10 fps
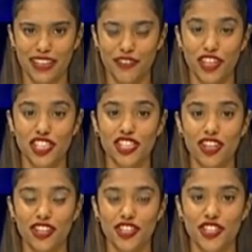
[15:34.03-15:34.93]
The Fiji
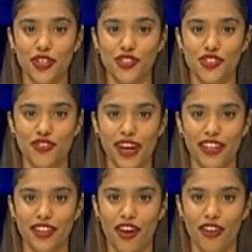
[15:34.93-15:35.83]
dollar showed
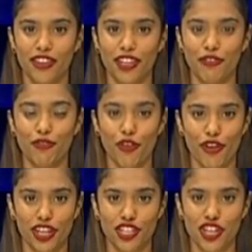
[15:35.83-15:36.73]
strength on the foreign
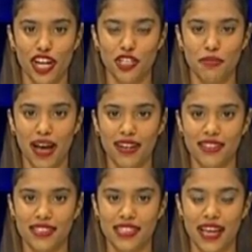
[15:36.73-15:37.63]
exchange
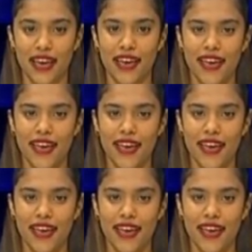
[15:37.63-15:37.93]
markets today,